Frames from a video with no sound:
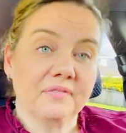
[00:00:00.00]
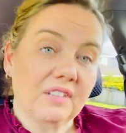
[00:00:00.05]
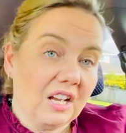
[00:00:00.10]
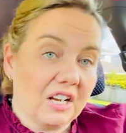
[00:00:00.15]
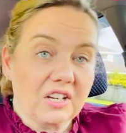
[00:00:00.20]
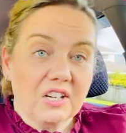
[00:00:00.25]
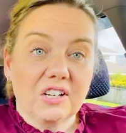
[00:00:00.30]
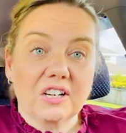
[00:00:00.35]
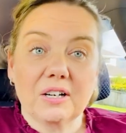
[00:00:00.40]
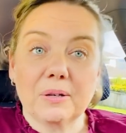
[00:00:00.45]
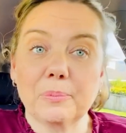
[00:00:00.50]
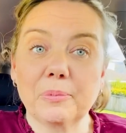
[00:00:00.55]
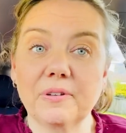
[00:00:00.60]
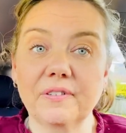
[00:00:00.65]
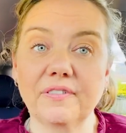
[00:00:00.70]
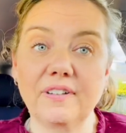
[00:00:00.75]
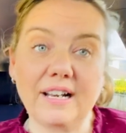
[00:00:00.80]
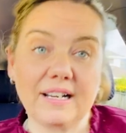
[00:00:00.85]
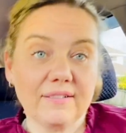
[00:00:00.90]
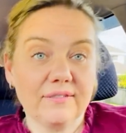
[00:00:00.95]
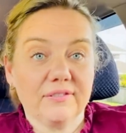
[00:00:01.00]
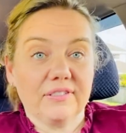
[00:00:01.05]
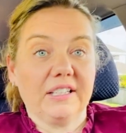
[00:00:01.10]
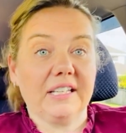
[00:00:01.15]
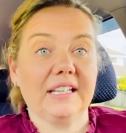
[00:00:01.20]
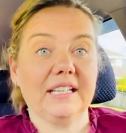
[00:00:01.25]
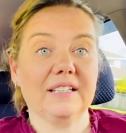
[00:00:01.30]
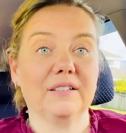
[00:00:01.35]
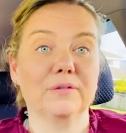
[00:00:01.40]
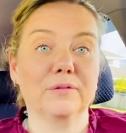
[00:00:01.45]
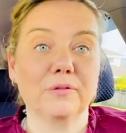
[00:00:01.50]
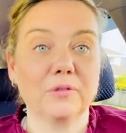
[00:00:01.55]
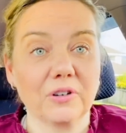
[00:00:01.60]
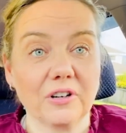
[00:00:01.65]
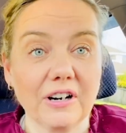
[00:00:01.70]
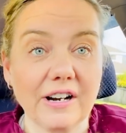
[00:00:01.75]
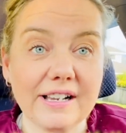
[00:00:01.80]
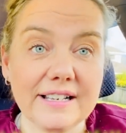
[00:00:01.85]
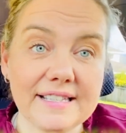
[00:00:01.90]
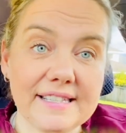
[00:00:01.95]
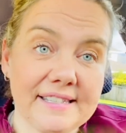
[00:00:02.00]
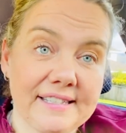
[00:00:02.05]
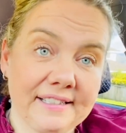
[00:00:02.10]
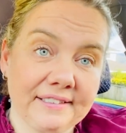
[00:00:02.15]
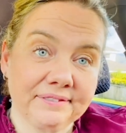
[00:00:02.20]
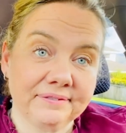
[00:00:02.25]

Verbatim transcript: are you gonna provide vegan for us?